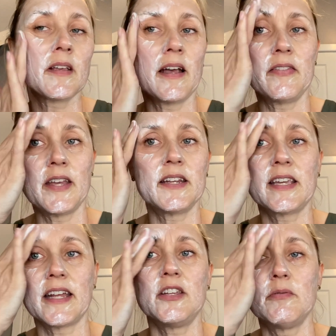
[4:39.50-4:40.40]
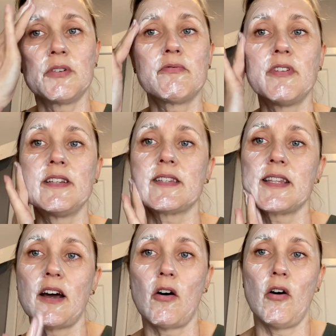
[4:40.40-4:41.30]
And then again, you would rinse
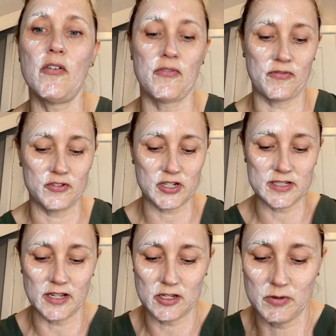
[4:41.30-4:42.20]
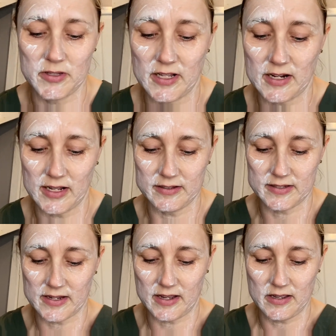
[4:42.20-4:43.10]
that off just like you would the
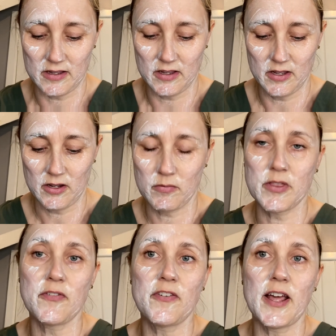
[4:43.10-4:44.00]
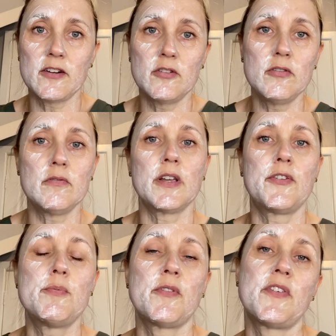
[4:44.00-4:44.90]
cleanser with a flannel.
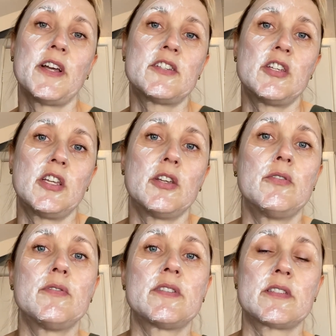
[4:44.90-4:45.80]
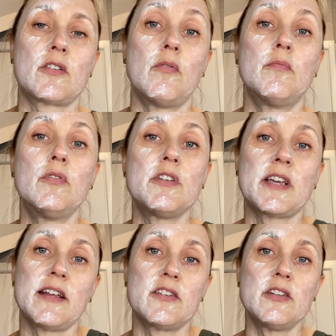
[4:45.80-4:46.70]
If you prefer to use cotton wool, you
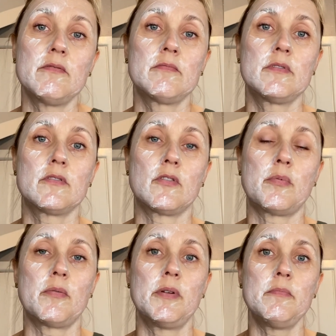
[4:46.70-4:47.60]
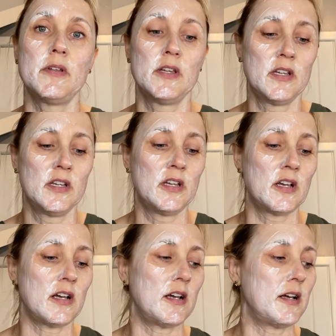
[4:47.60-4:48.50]
can do, it's not a problem.
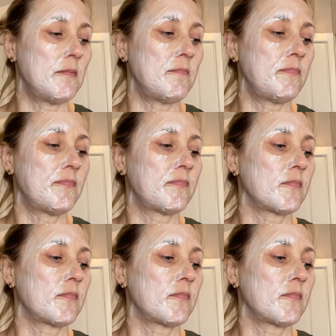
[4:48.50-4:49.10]
Um,